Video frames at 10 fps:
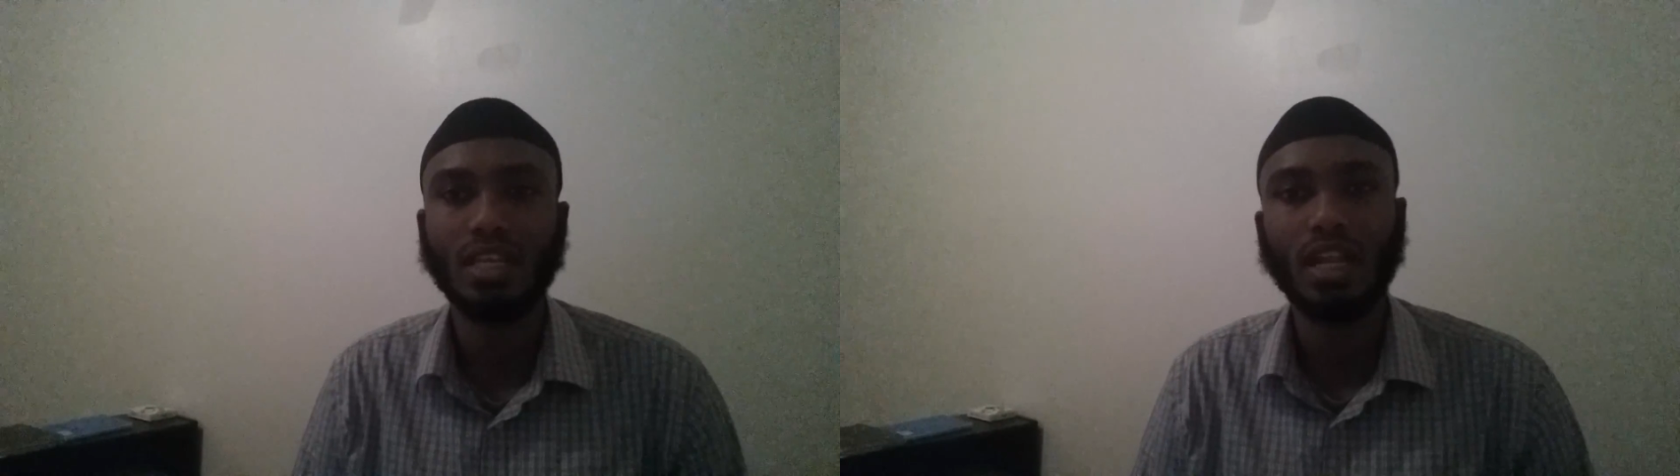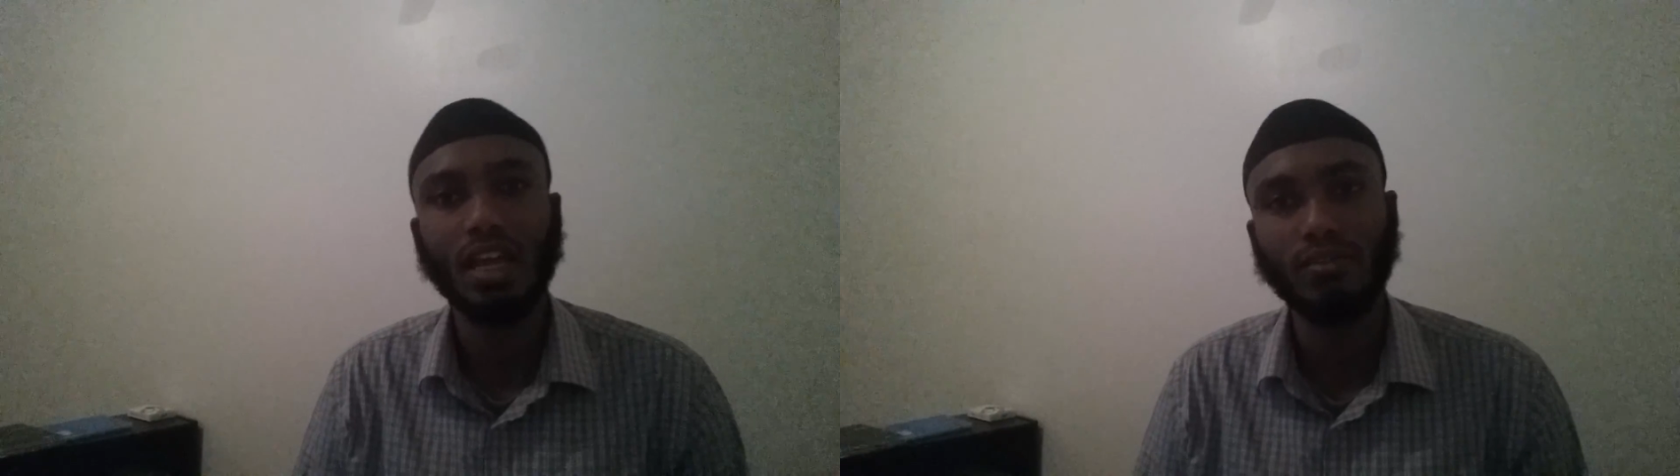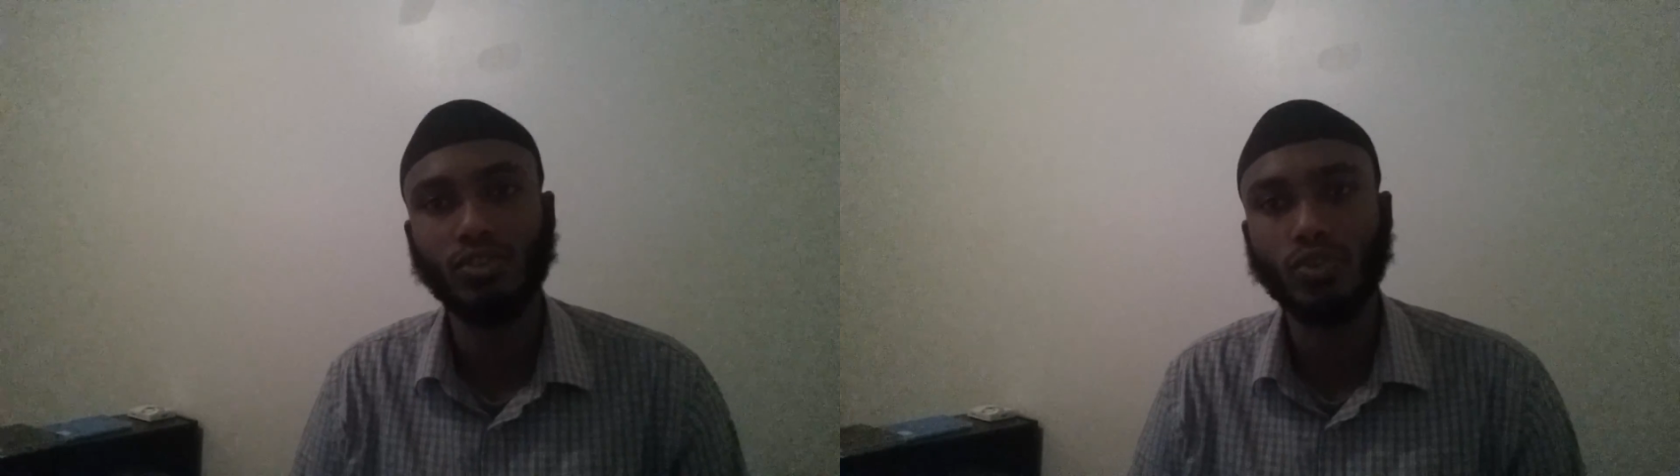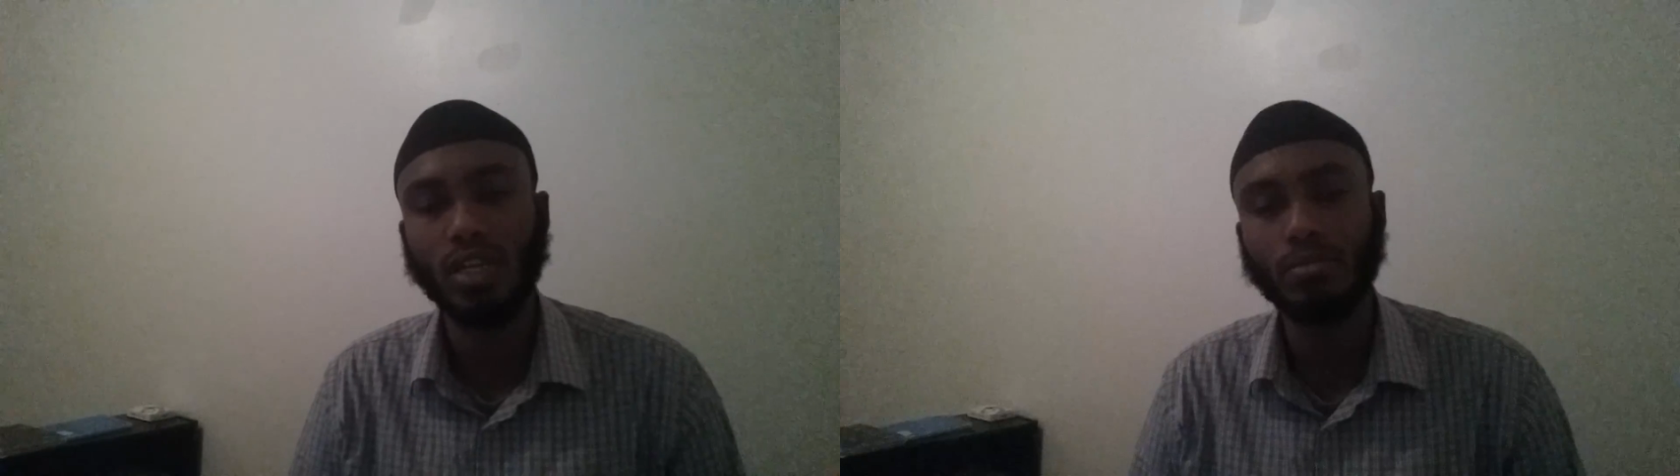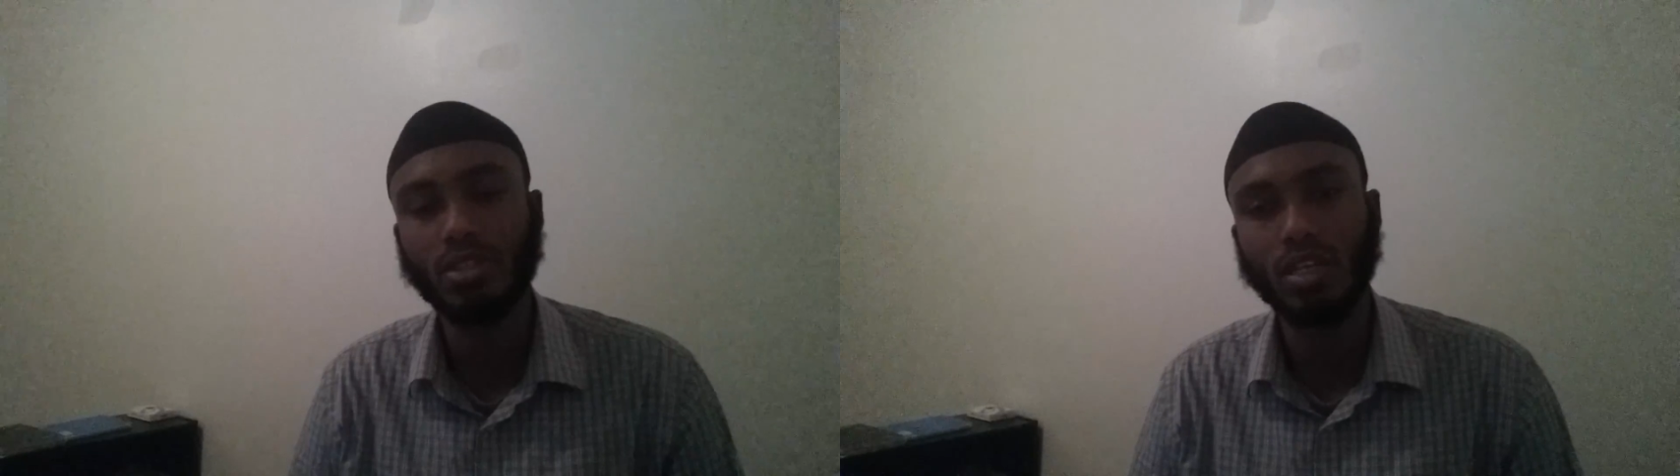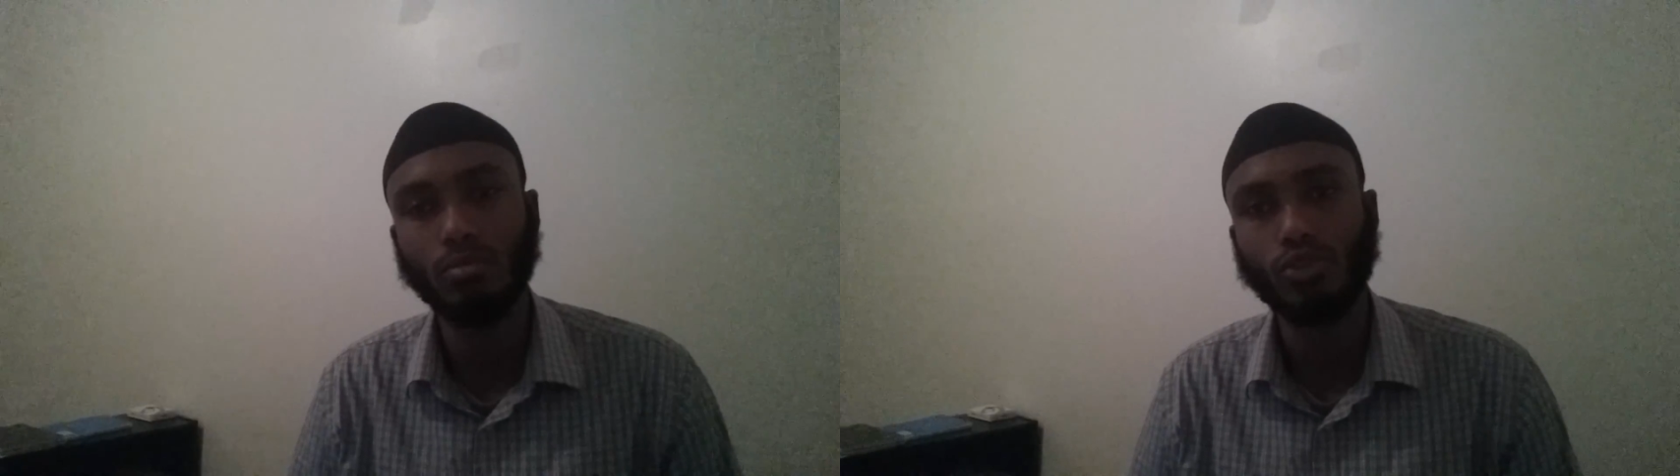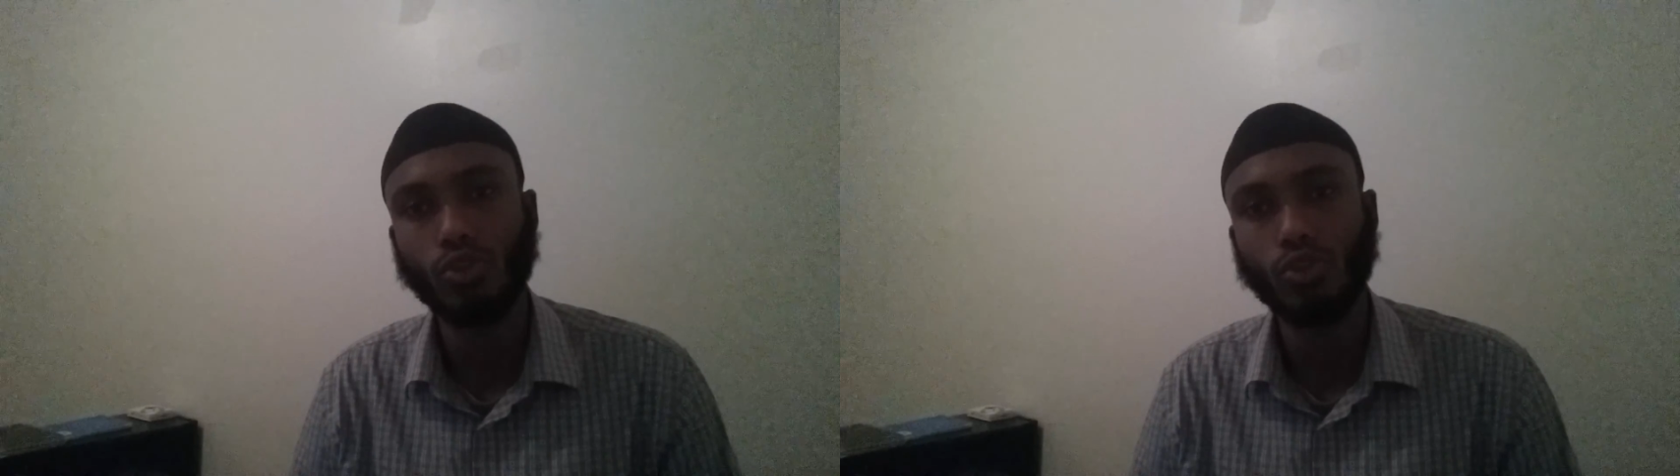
and life dreams come